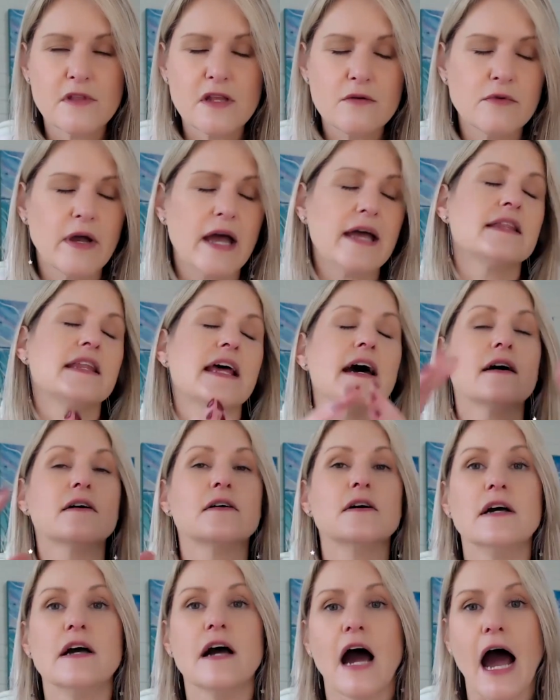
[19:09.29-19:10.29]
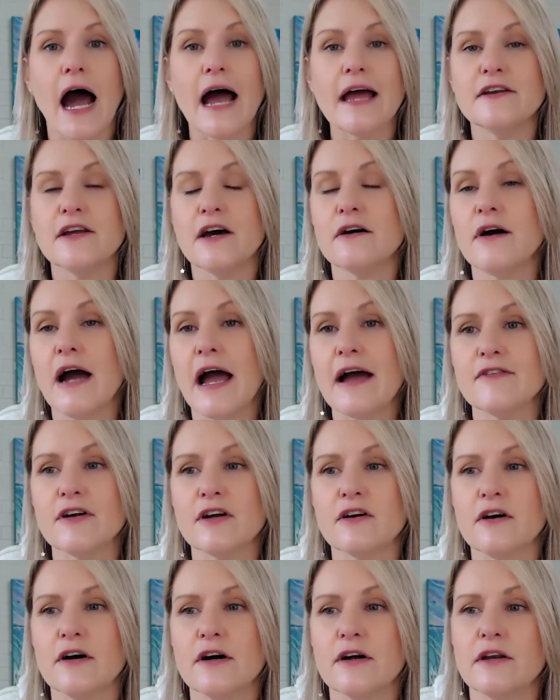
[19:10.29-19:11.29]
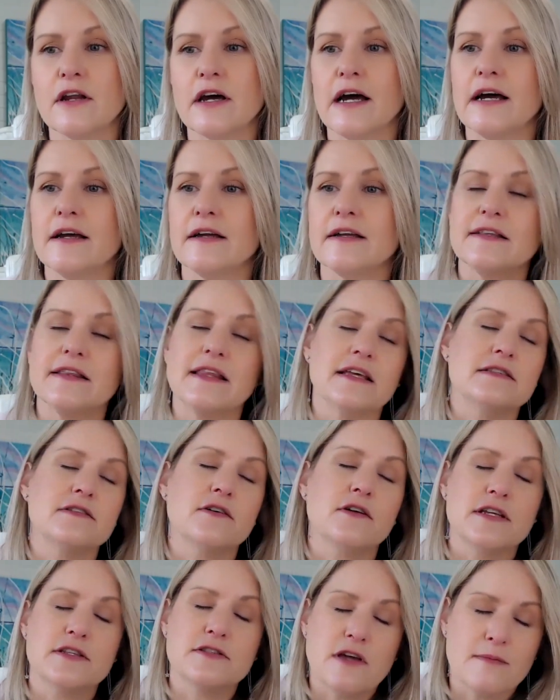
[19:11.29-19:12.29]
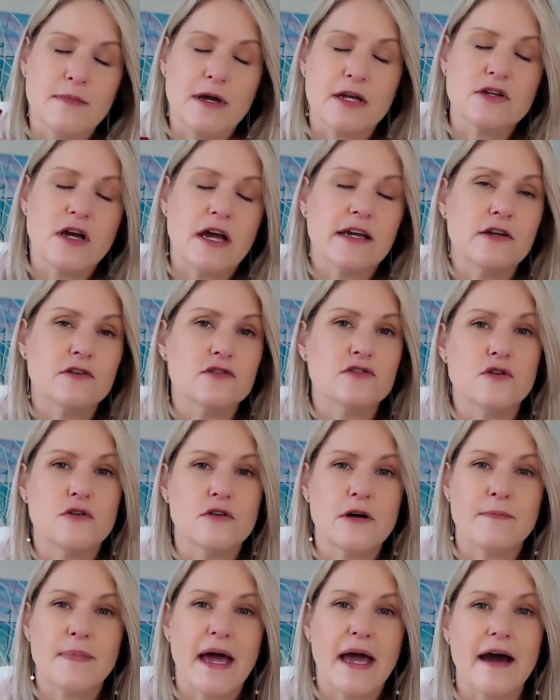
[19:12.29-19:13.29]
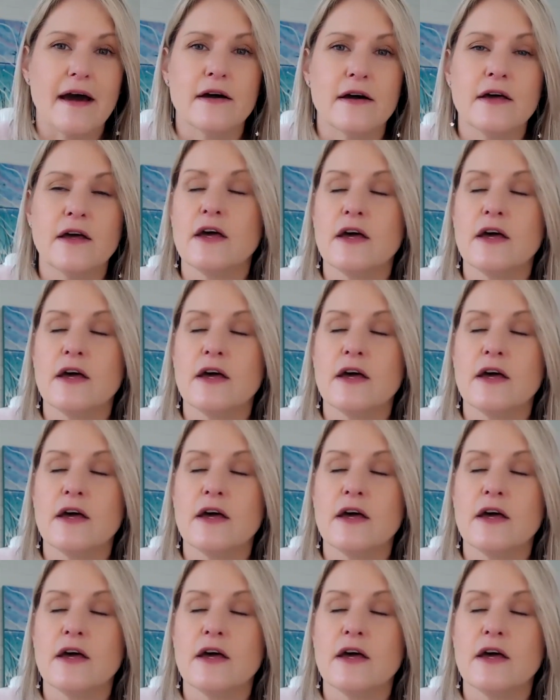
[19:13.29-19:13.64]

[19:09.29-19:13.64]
Right now, I know I haven't gone, I, there's only so much I can talk about